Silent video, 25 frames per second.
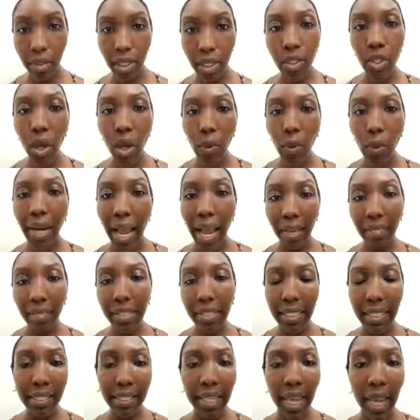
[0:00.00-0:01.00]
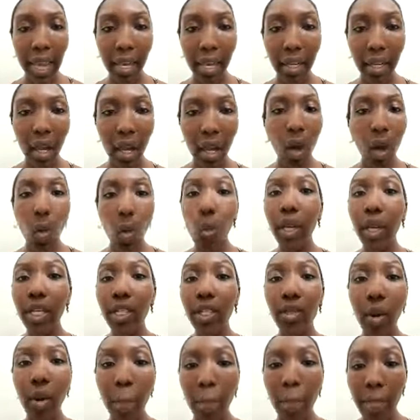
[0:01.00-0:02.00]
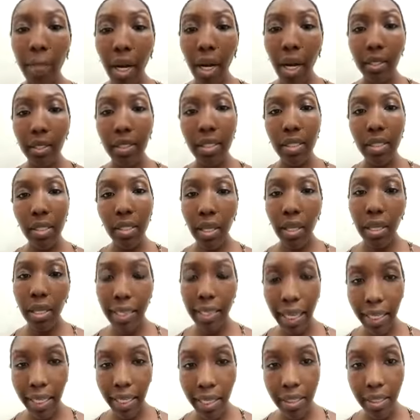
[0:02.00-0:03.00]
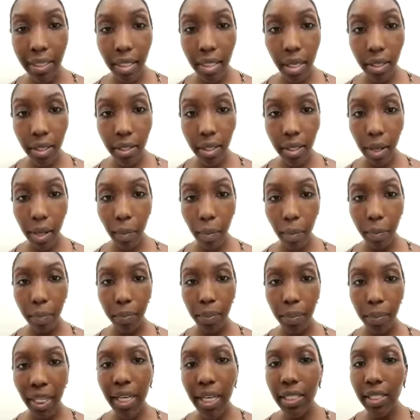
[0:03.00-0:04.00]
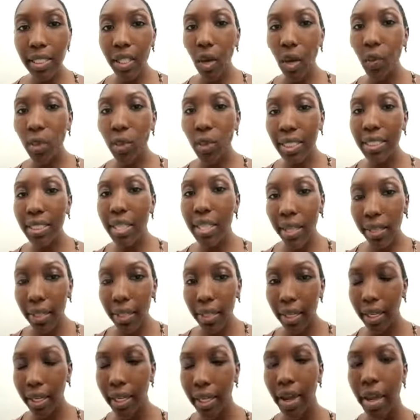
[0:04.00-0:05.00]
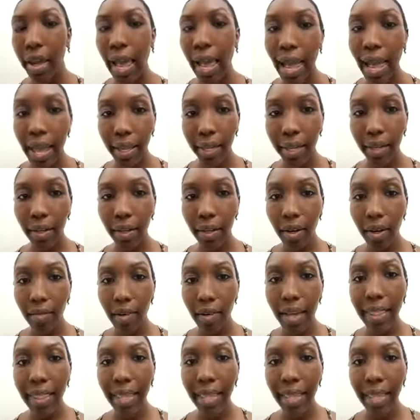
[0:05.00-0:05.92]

don't have to take weeks or months like it took them, because there was nothing ahead, right?